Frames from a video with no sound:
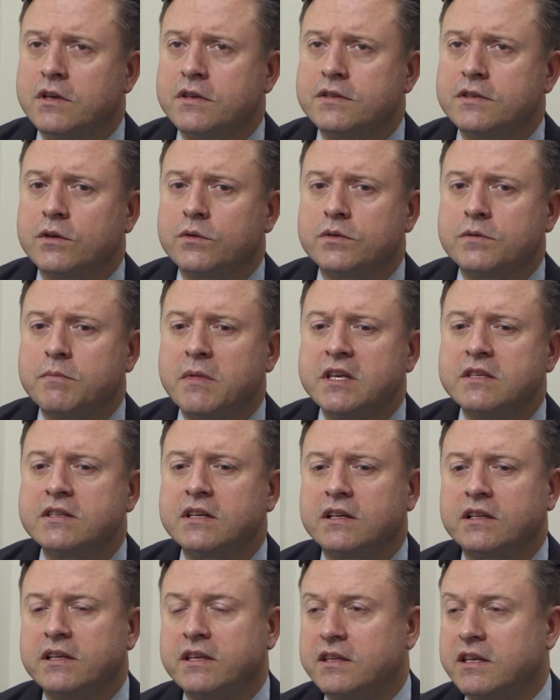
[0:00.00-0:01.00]
So
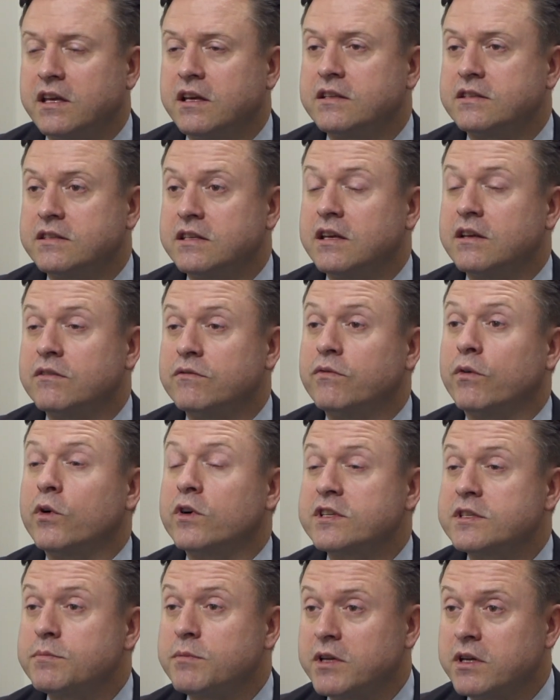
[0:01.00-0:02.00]
basically, it's the
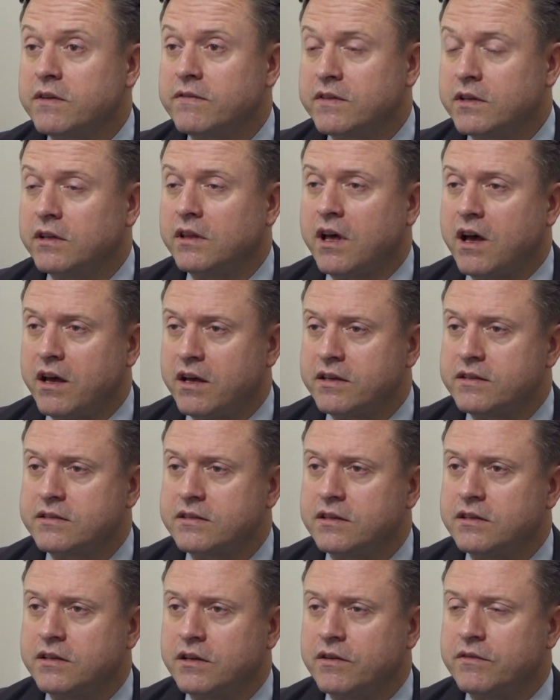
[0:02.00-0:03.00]
enforcement of the
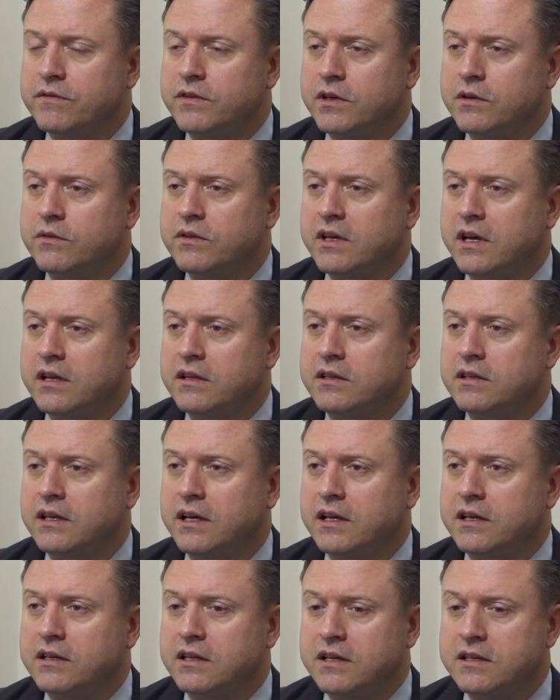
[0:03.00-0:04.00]
laws, in your view,
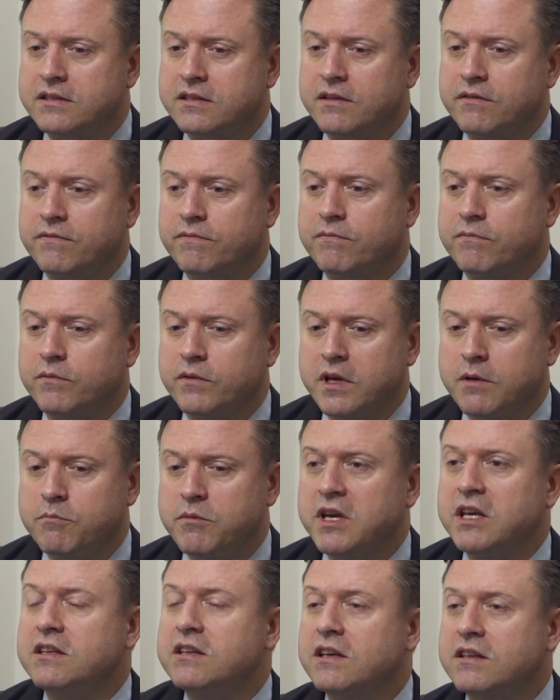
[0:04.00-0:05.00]
that is the
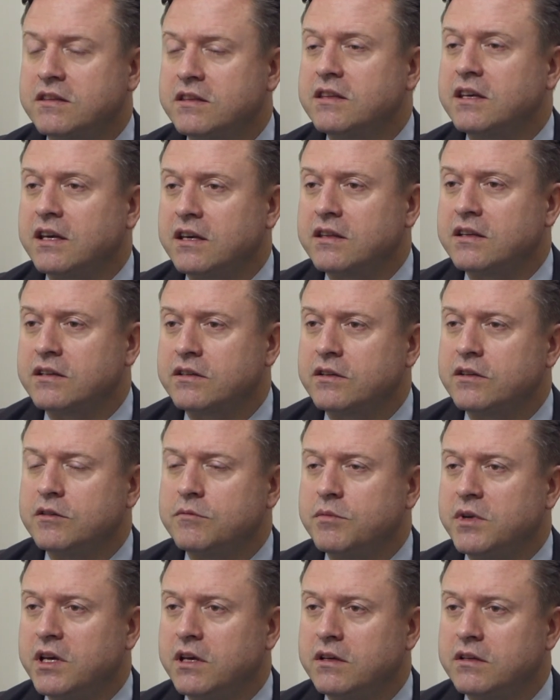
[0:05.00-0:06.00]
immediate thing that
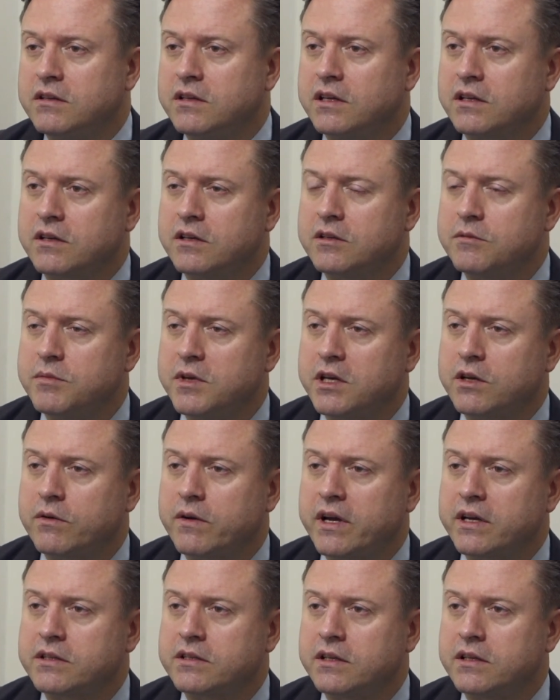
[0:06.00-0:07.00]
could be
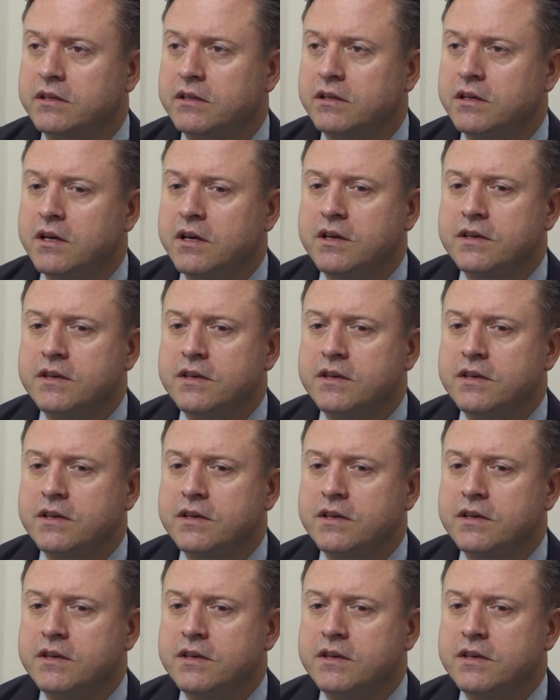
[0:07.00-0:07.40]
corrected.